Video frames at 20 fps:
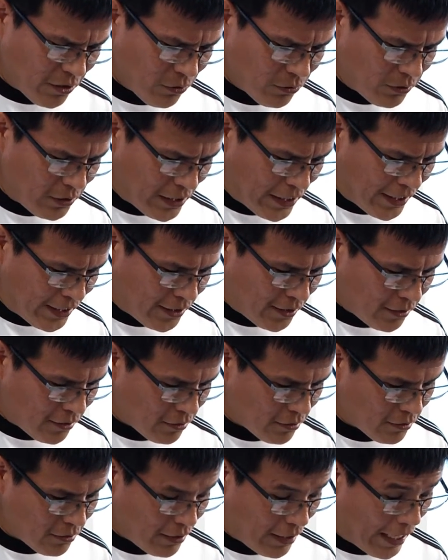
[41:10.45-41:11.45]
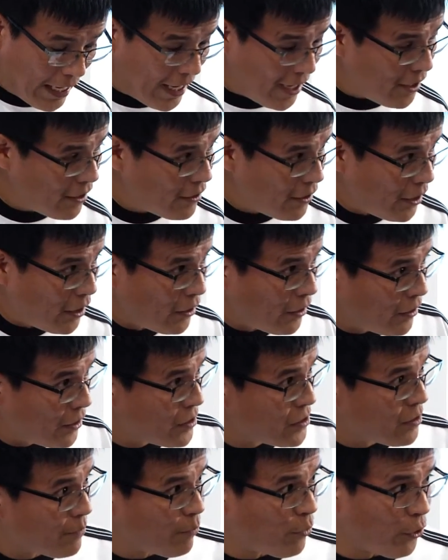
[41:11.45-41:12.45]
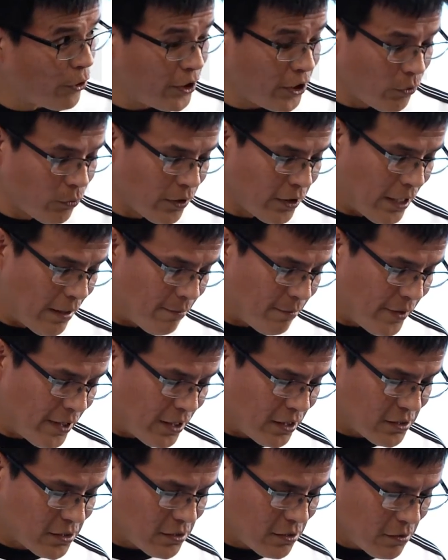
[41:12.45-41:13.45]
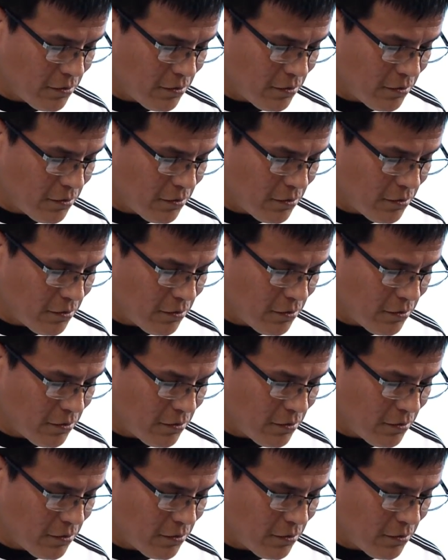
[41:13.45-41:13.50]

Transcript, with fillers: own land, and a disappointing one at best.